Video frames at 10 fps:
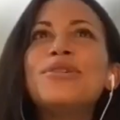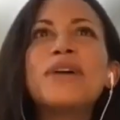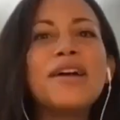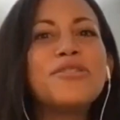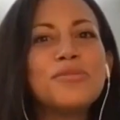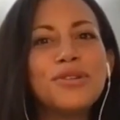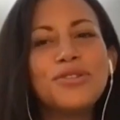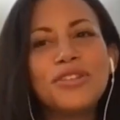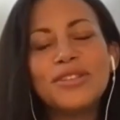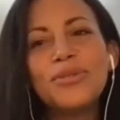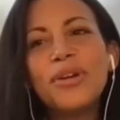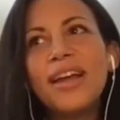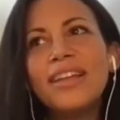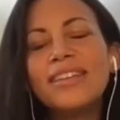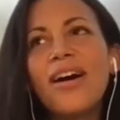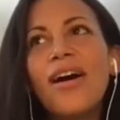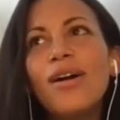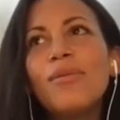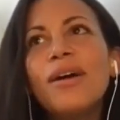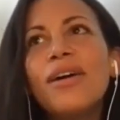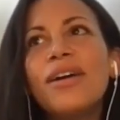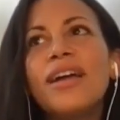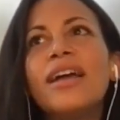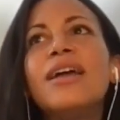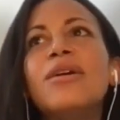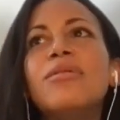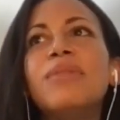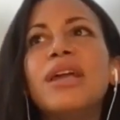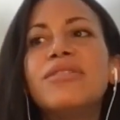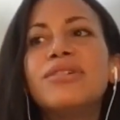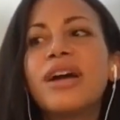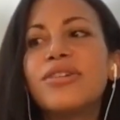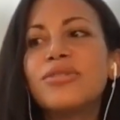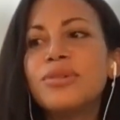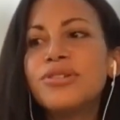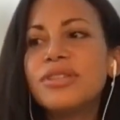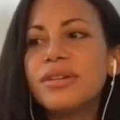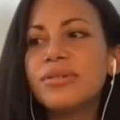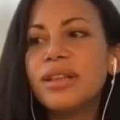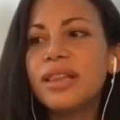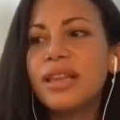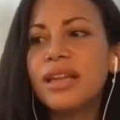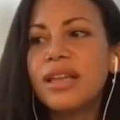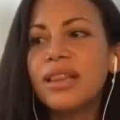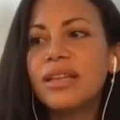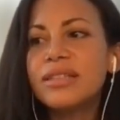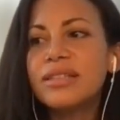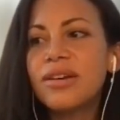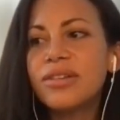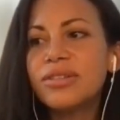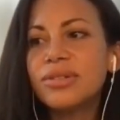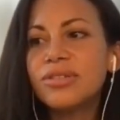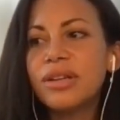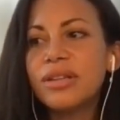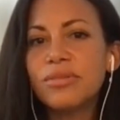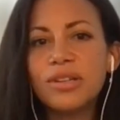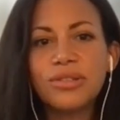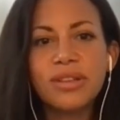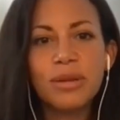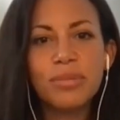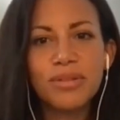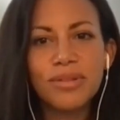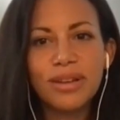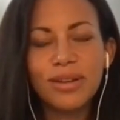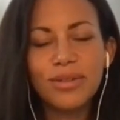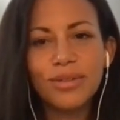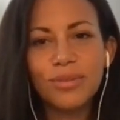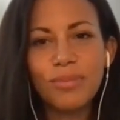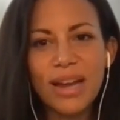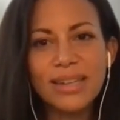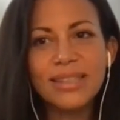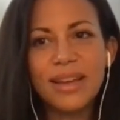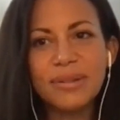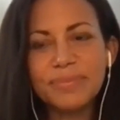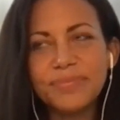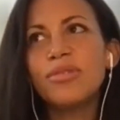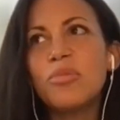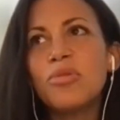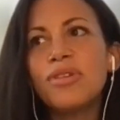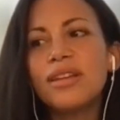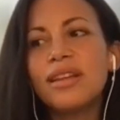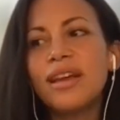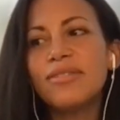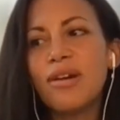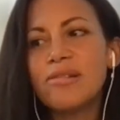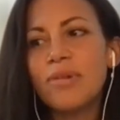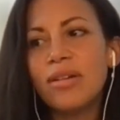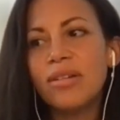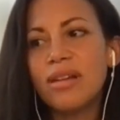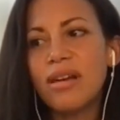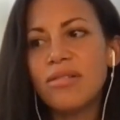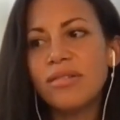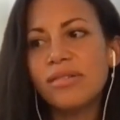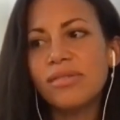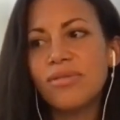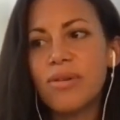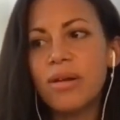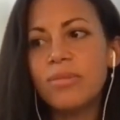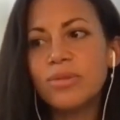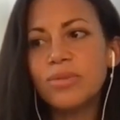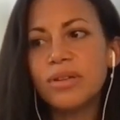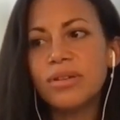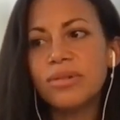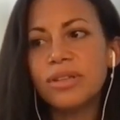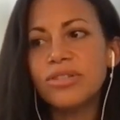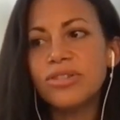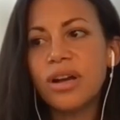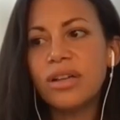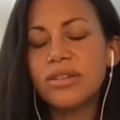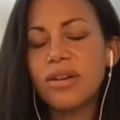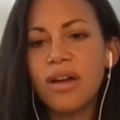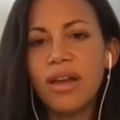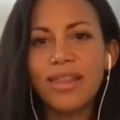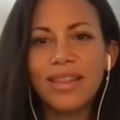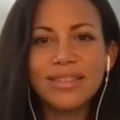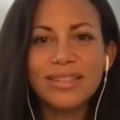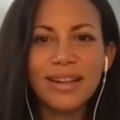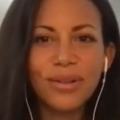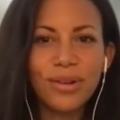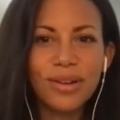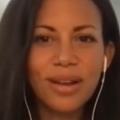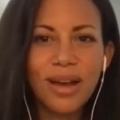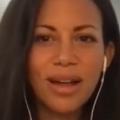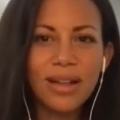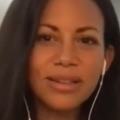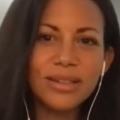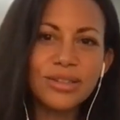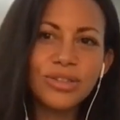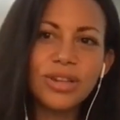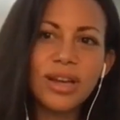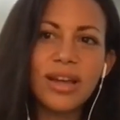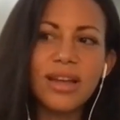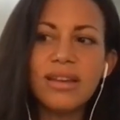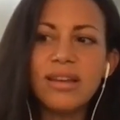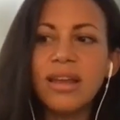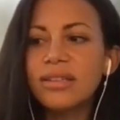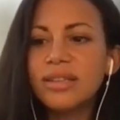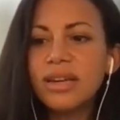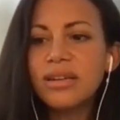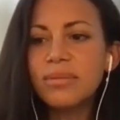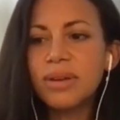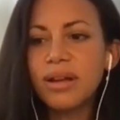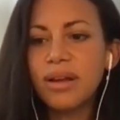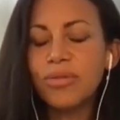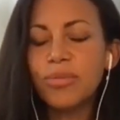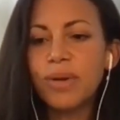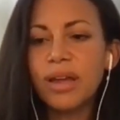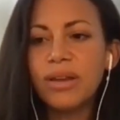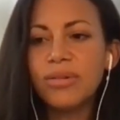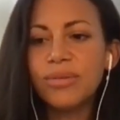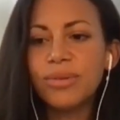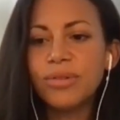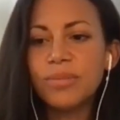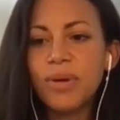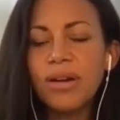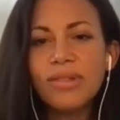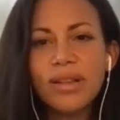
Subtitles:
contribution. So when I talk about meaningful contributions, I really think this is also a transformational like pivot and mindset. Some of it I've talked about in other forums, but it really draws on things that I learned in college and studied a bit of, but was a part of a